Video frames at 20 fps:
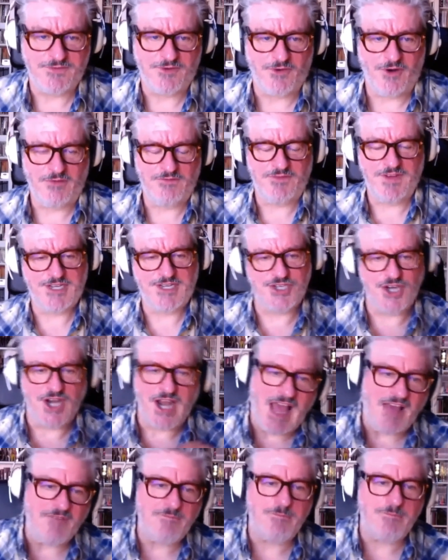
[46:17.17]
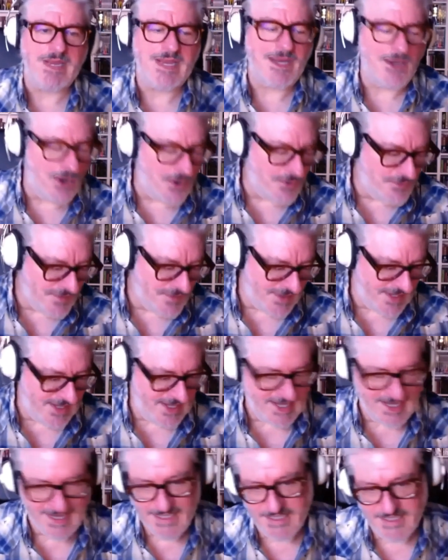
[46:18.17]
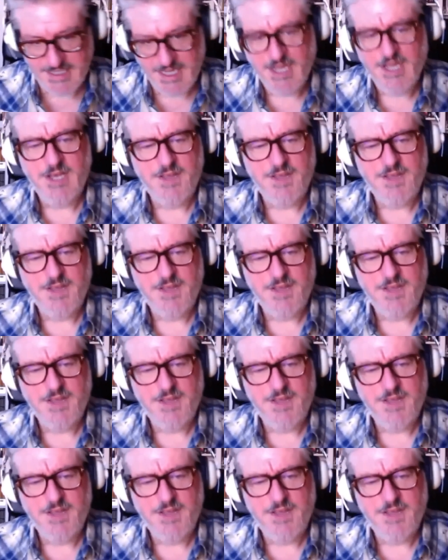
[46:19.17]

crime fiction that have been over the years.